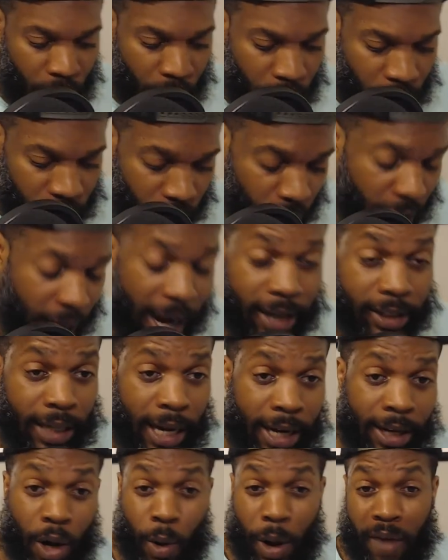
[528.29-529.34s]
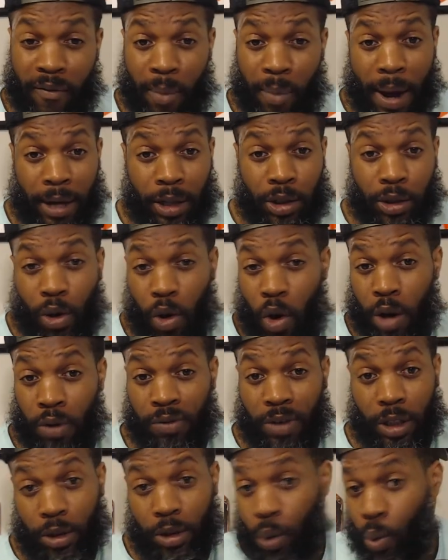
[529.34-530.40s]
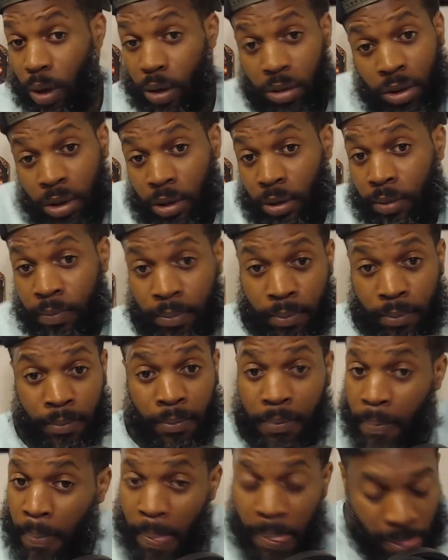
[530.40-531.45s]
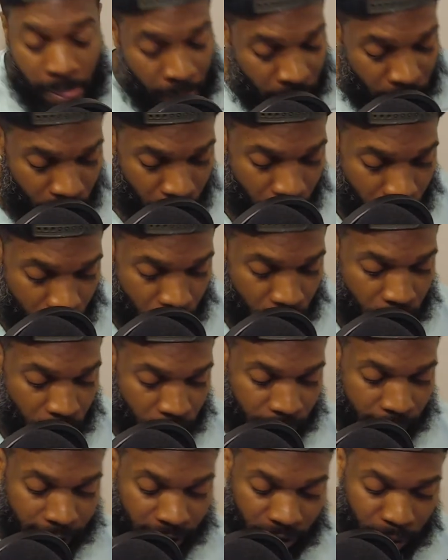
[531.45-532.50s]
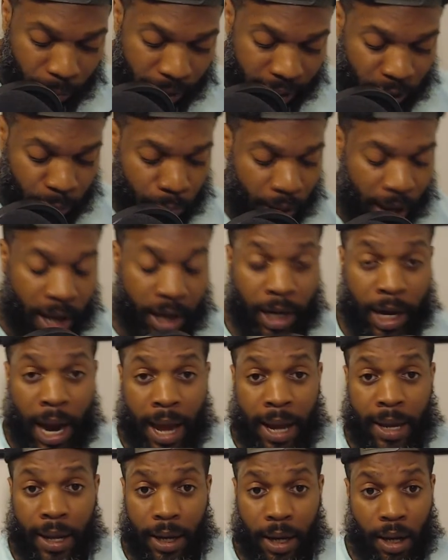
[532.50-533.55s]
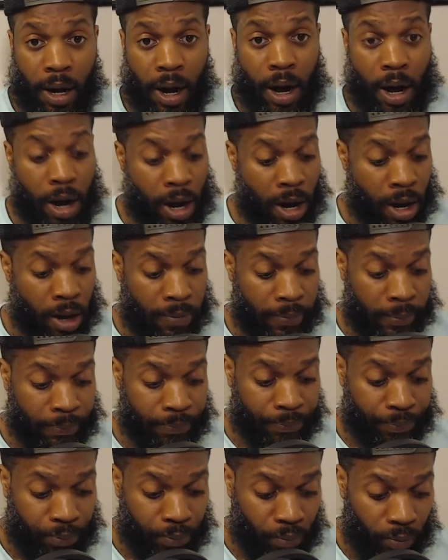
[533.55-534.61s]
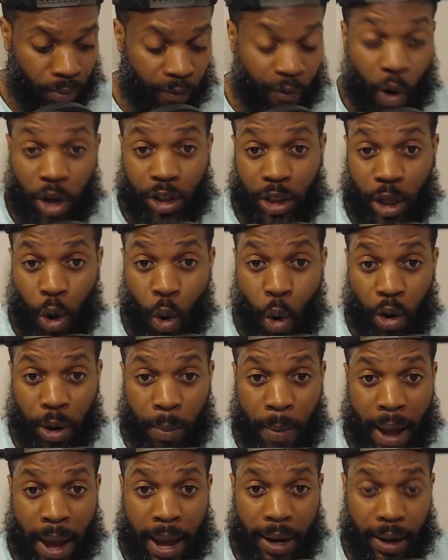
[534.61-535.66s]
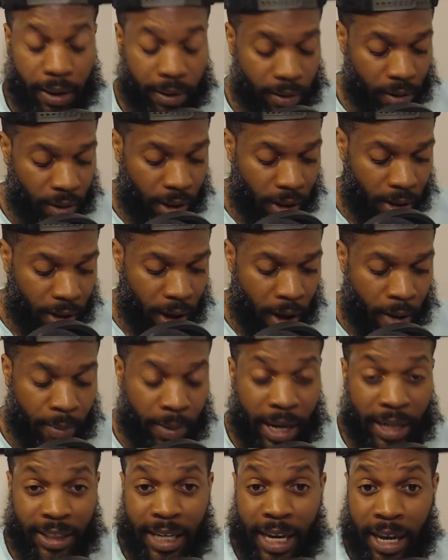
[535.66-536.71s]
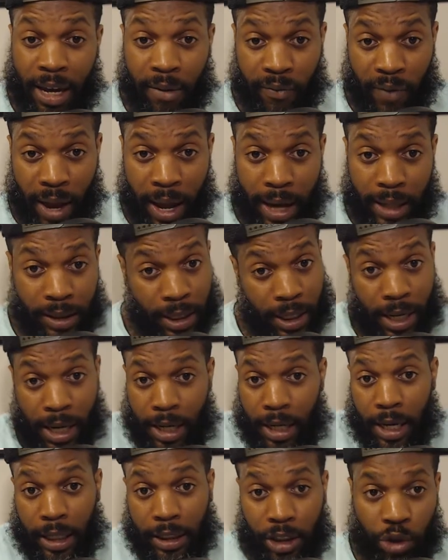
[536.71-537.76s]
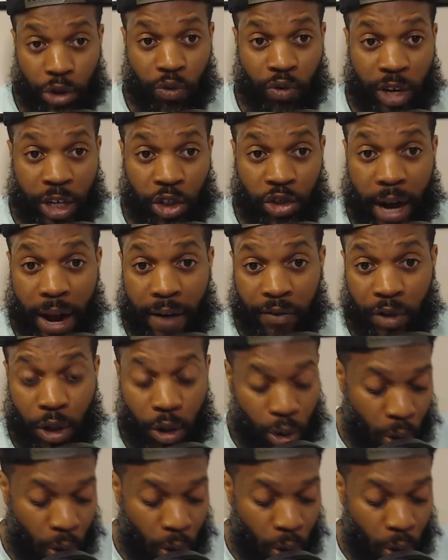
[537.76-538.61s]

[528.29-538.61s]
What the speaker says: So, guys, I know everybody's starting Russell Wilson. That's the best player tonight. As far as the quarterback, and that's DFS, and then that's just redraft too.